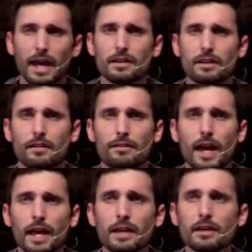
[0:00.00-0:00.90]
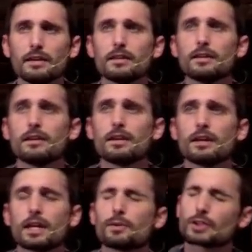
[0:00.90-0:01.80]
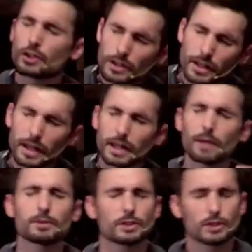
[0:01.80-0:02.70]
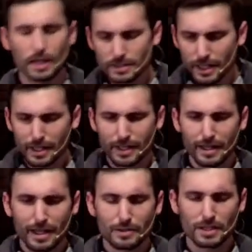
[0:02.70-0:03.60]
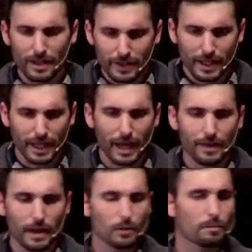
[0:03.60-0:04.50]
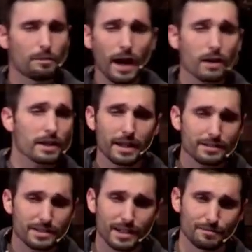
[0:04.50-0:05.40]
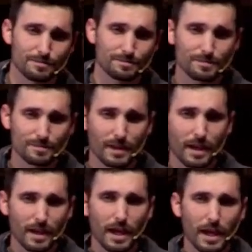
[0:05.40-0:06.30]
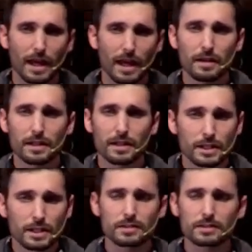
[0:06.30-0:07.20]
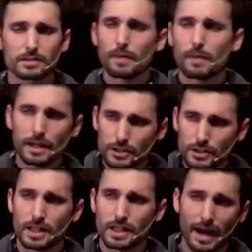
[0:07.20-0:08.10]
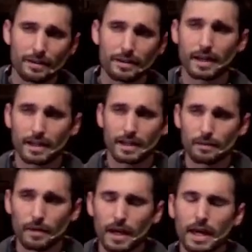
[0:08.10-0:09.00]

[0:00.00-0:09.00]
And he was a good king, he was a just king, he's a loving king, and they rebel against him. And he justly banishes them out of the kingdom.